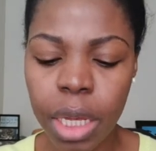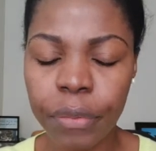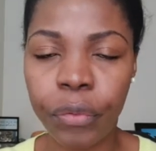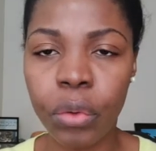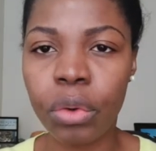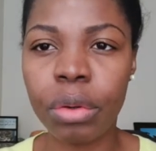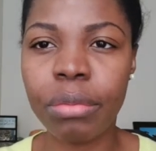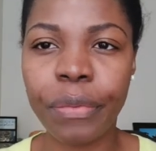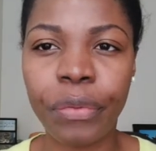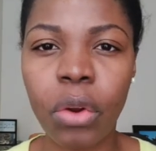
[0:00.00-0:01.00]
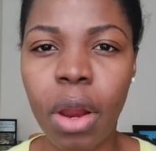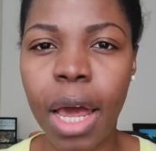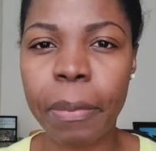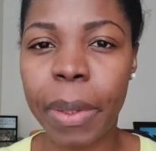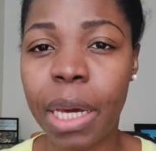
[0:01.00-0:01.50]
If you don't
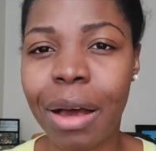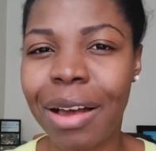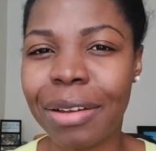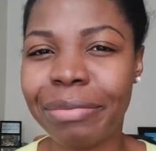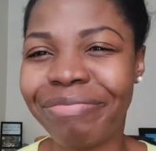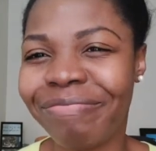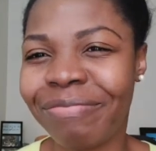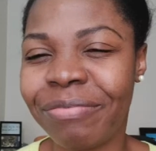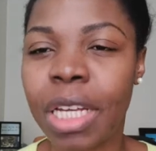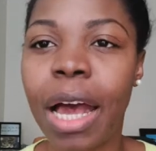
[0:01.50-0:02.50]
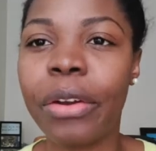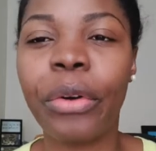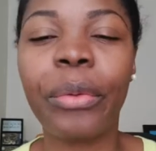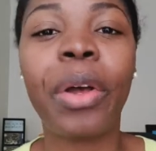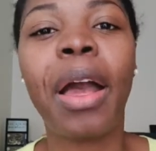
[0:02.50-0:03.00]
like pecan, I don't
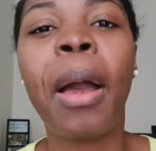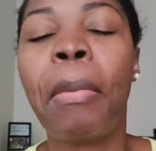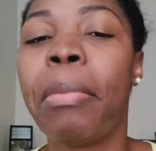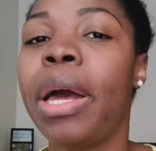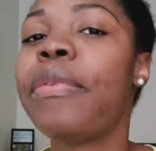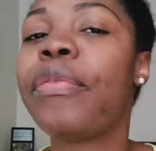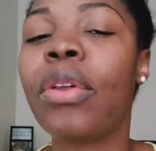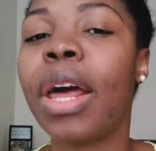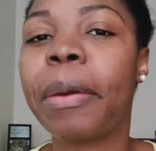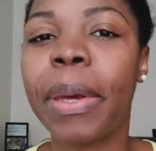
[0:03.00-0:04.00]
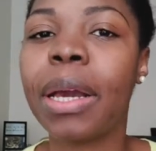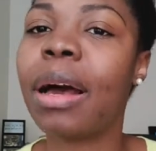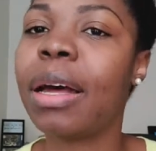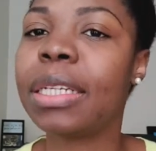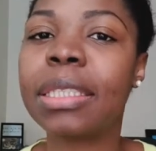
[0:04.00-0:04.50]
know, but if you like
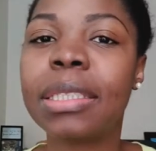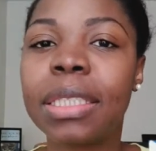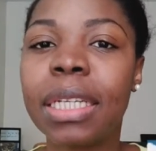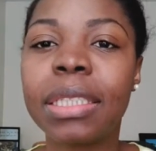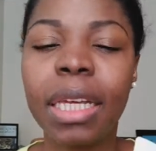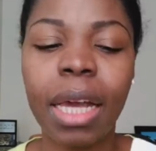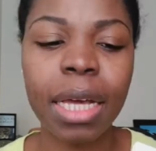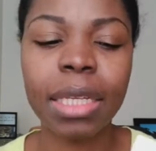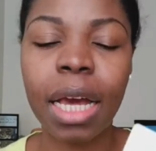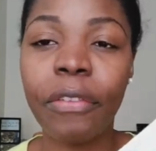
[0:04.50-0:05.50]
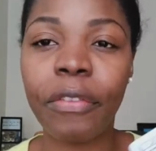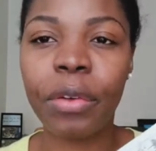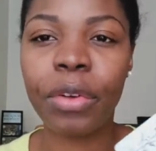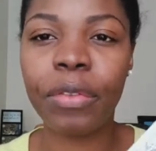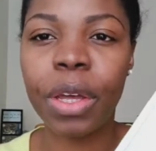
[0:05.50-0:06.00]
pecan, this taste, it has like a
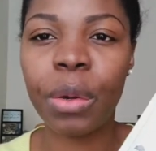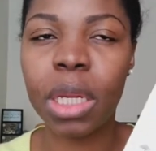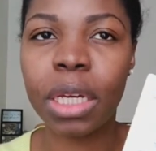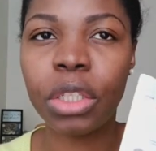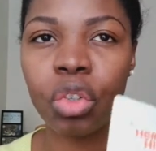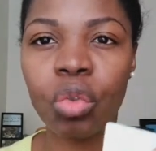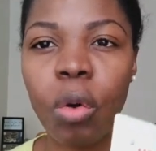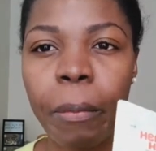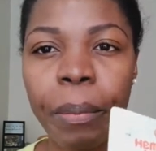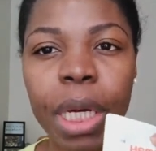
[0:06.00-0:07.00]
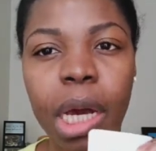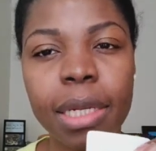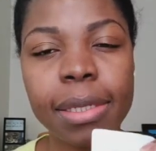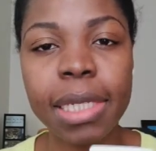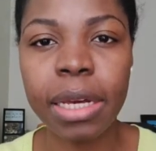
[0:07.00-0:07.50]
very, very like strong
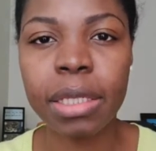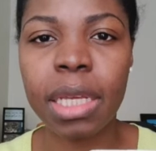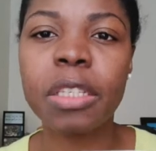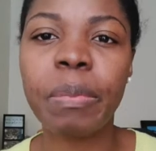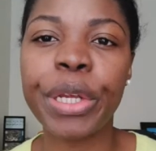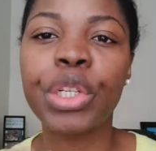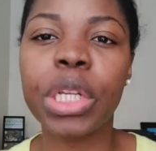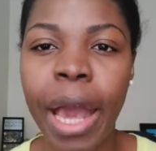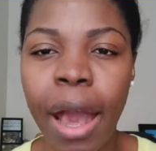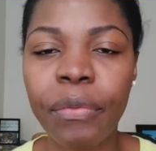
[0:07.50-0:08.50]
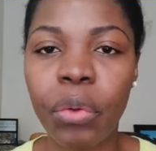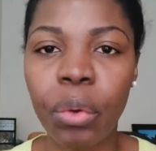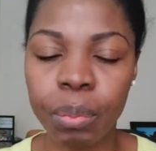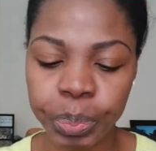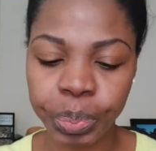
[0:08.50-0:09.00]
pecan taste, especially after.